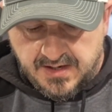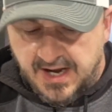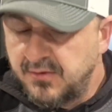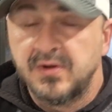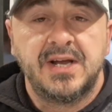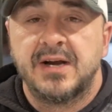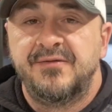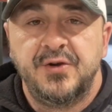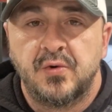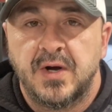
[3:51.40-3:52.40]
I only got a
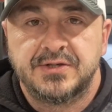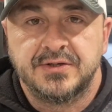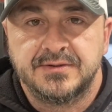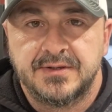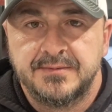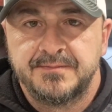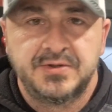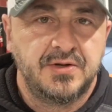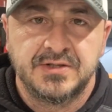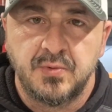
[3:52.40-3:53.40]
few questions,
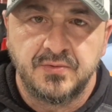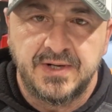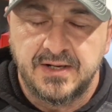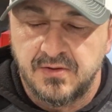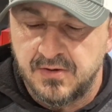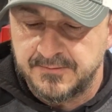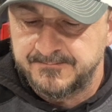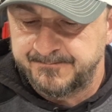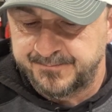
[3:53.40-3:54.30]
so this won't take long.